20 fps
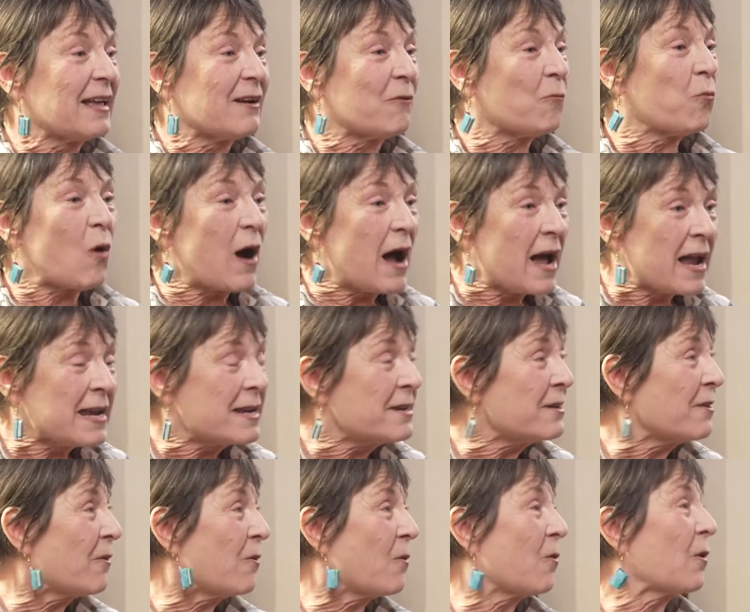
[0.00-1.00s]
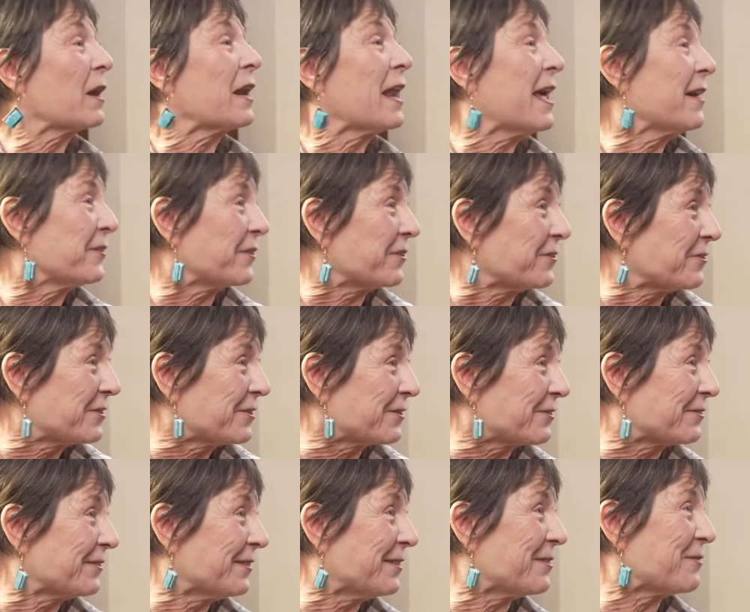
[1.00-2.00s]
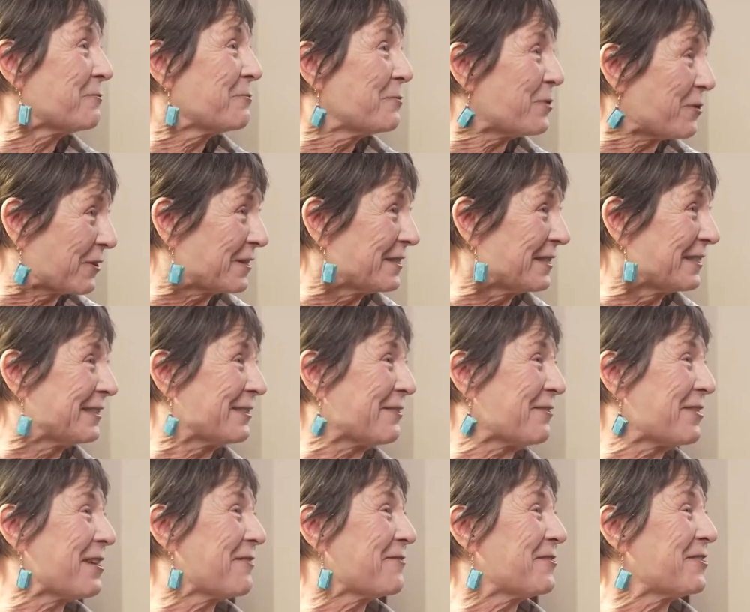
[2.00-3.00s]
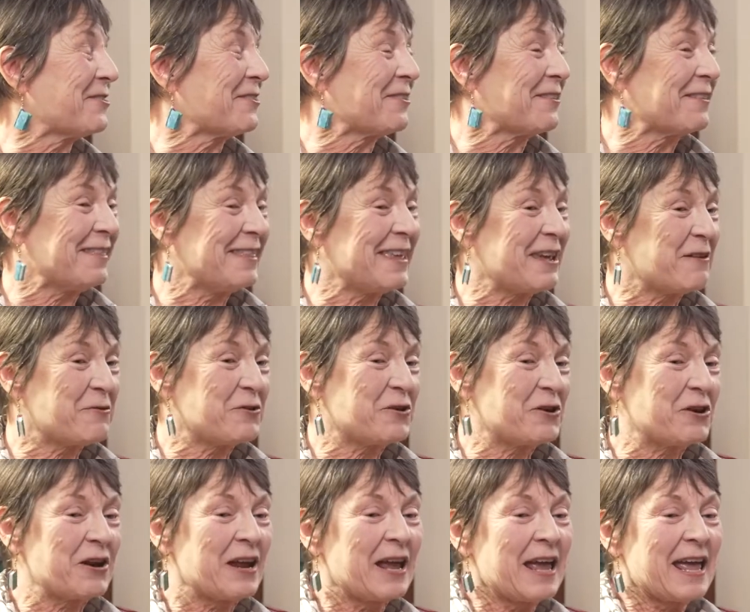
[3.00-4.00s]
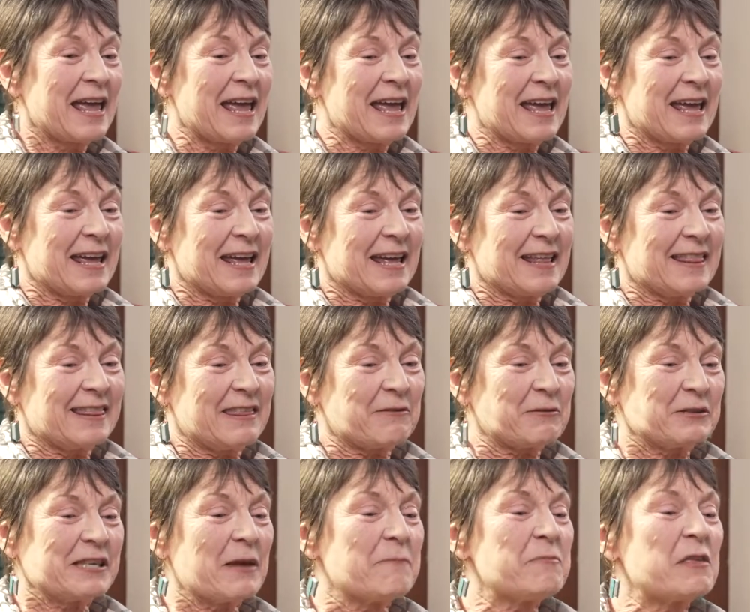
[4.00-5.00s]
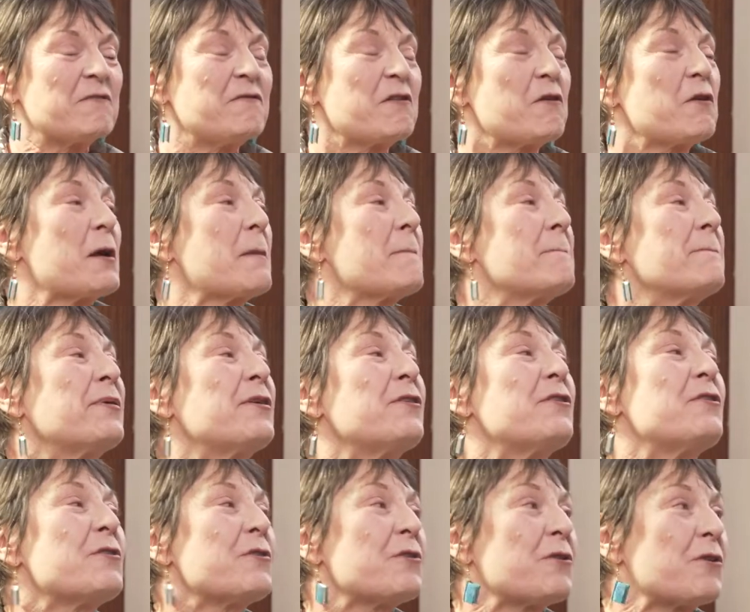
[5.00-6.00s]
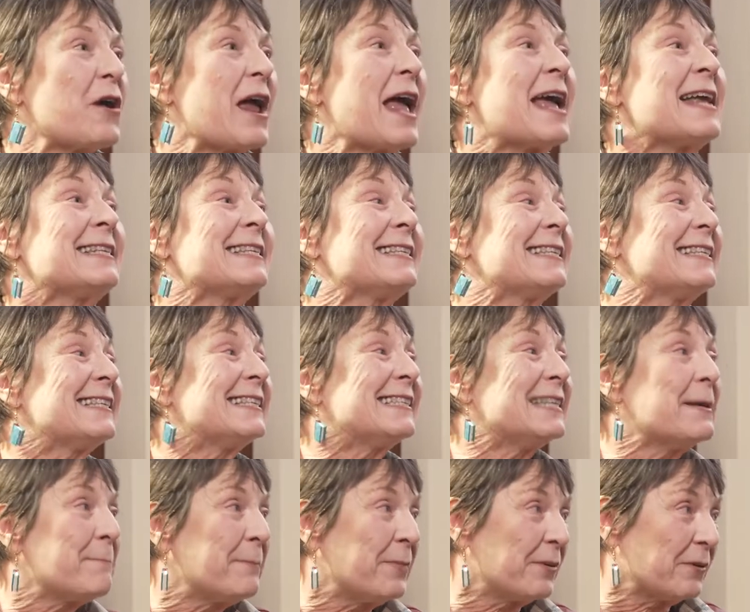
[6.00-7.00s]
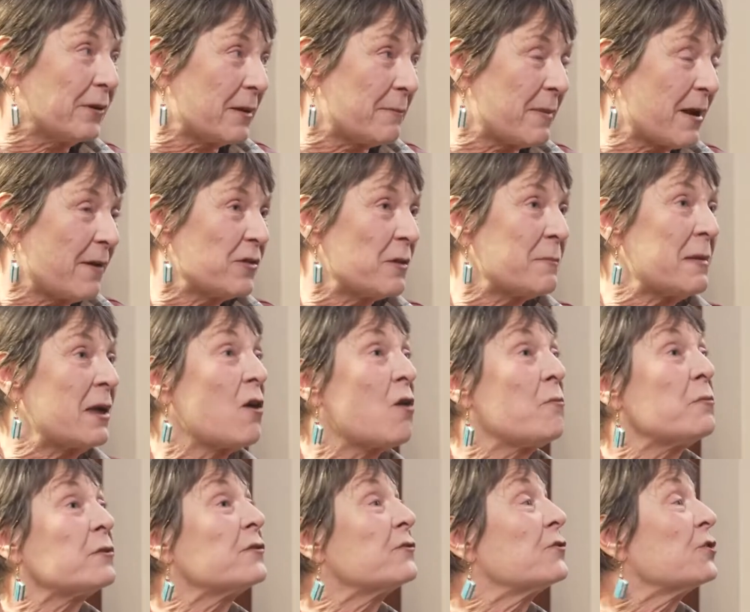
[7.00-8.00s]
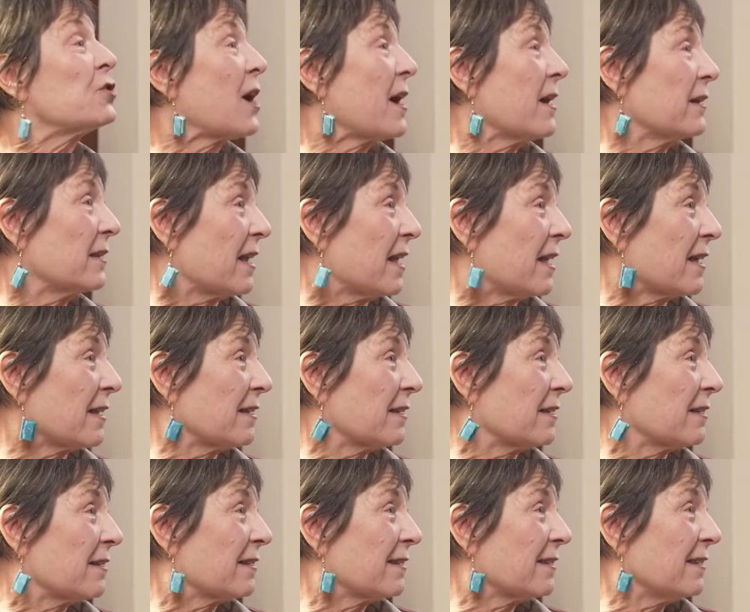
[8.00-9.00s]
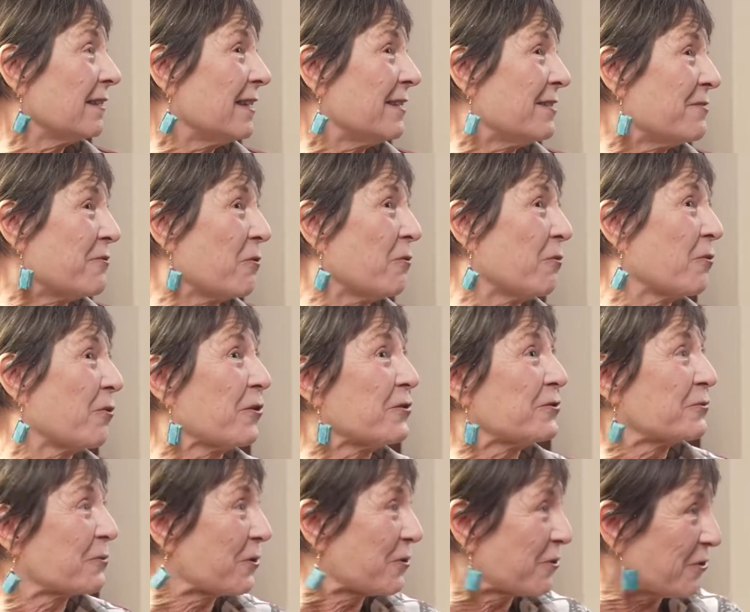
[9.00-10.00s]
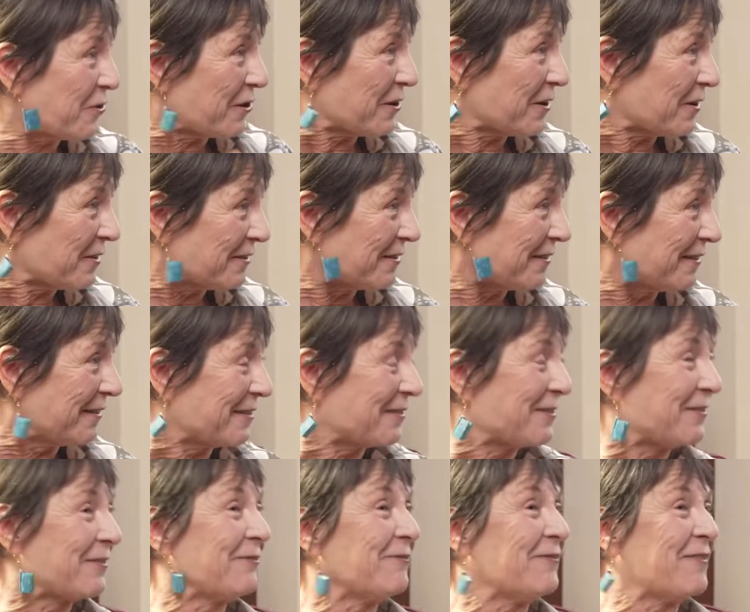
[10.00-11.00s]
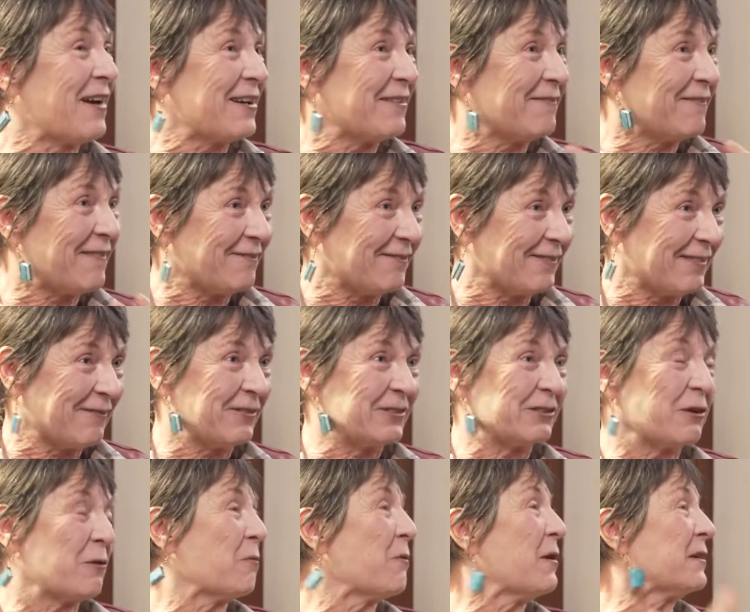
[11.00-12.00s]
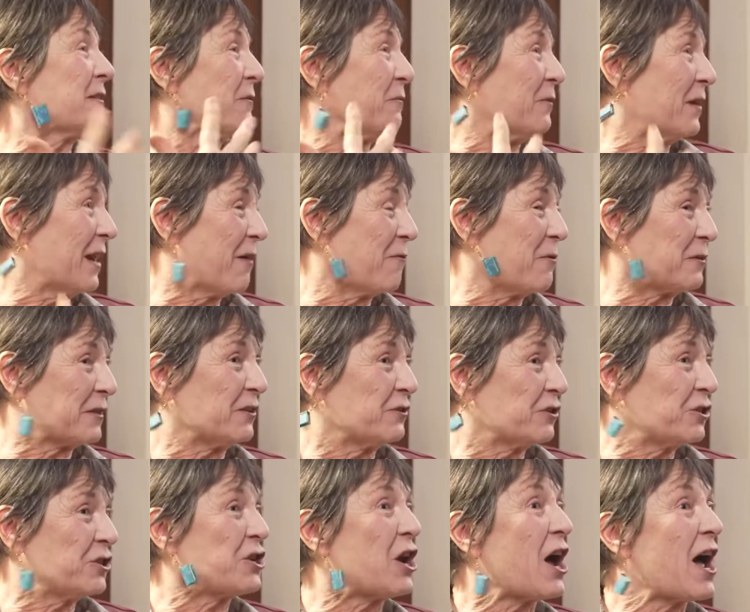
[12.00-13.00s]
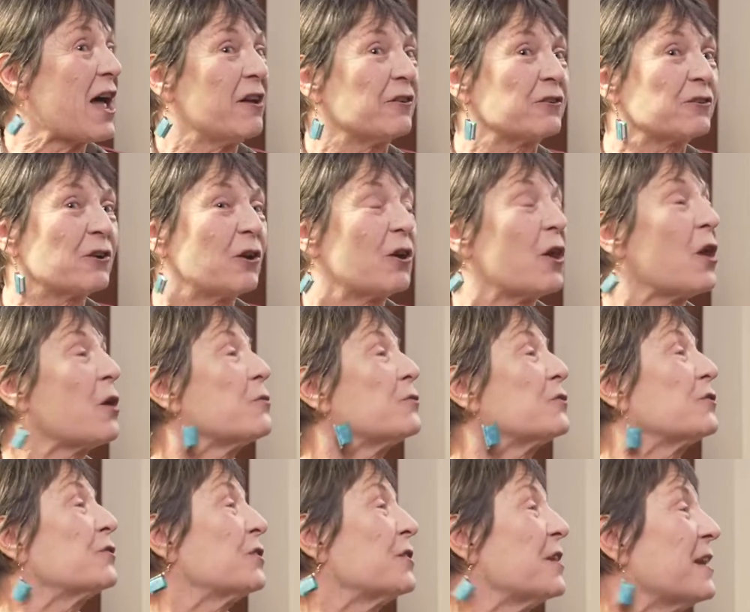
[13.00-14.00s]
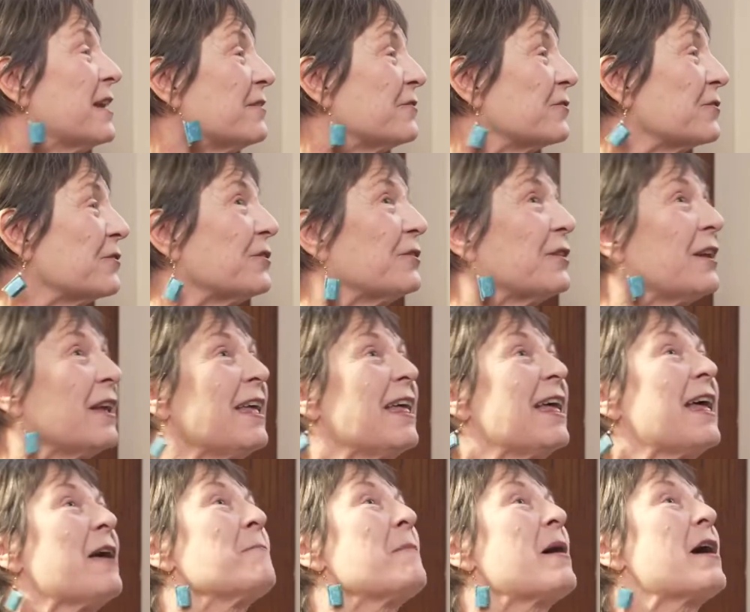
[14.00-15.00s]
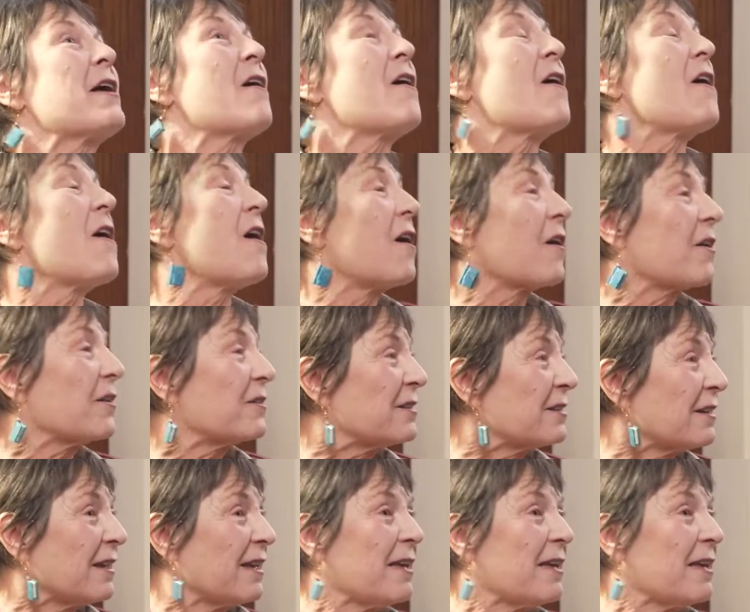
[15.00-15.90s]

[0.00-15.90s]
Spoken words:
wine or letters, books. So there was something very pure and simple about them, and almost childlike, Wordsworthian, so it wasn't when I was a child close to nature. My heart